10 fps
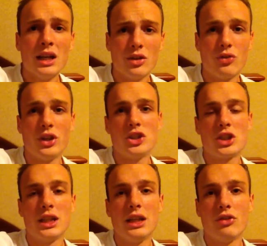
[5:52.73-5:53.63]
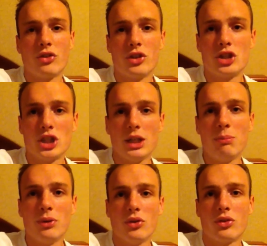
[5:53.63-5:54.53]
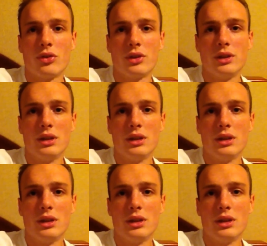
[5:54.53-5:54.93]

Essentially, it's the cheapest,